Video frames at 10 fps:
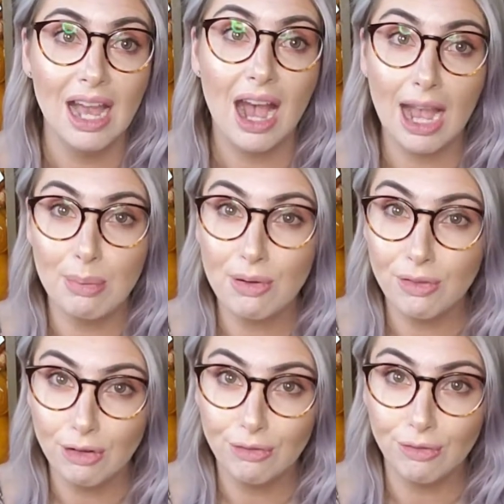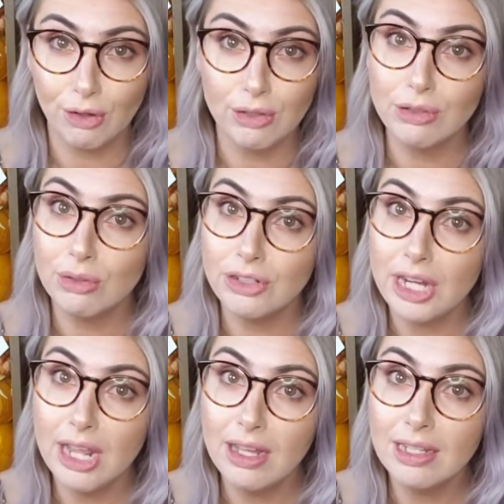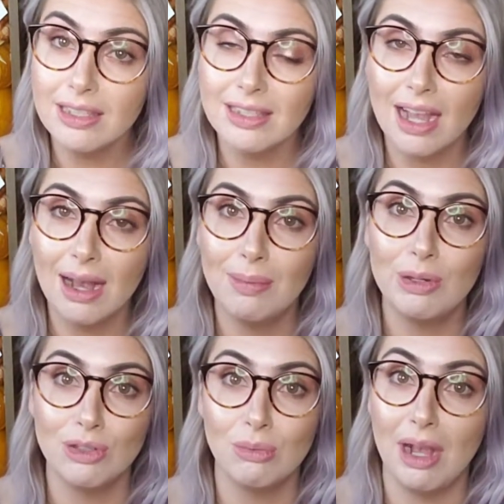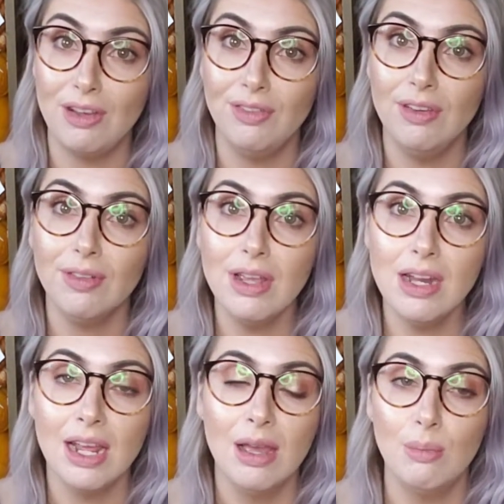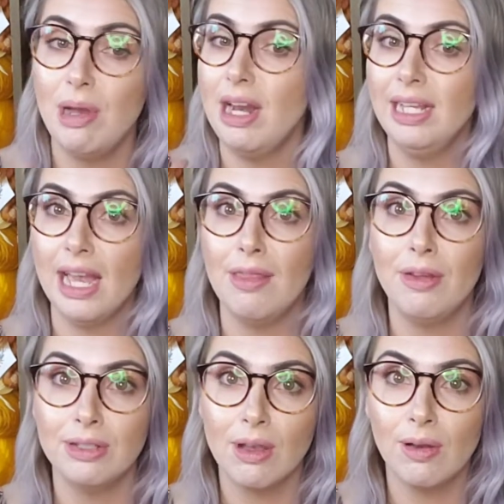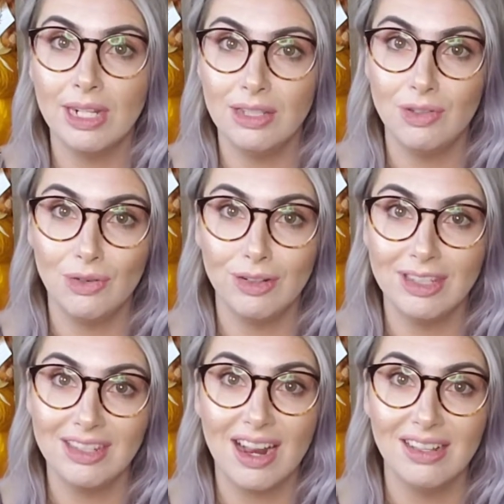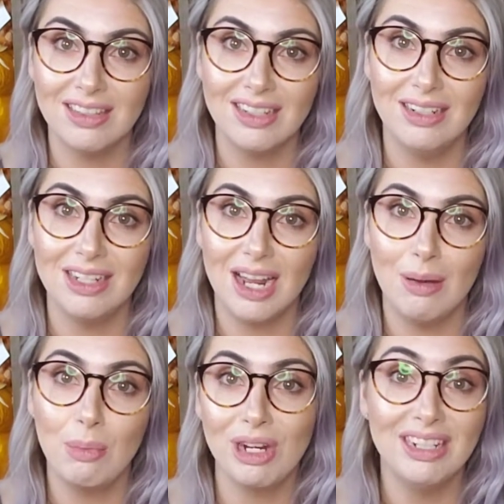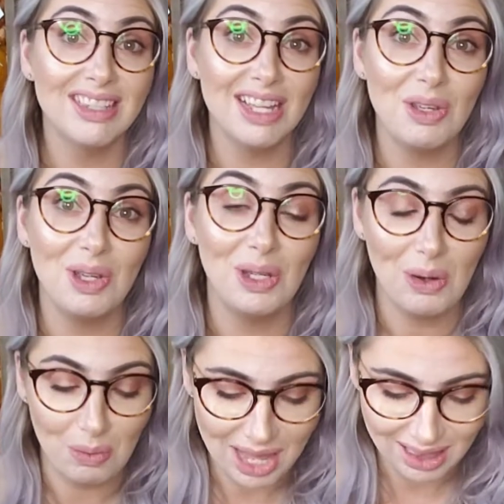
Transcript: I prefer Furls crochet hooks. Those are my favorite, but again, there's all kinds of different styles and brands that you can go with.